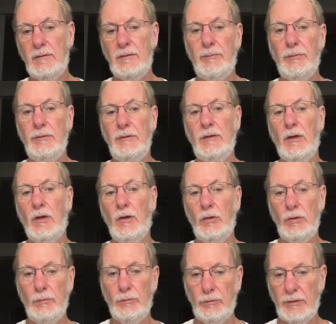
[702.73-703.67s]
depending how
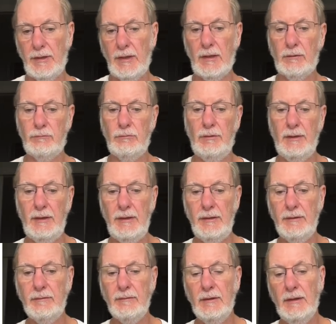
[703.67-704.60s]
you want to calculate
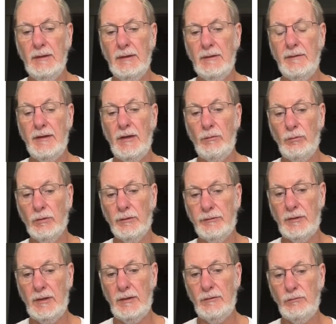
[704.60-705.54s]
it, that will
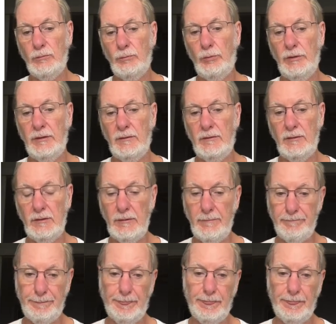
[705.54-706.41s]
tend to bring the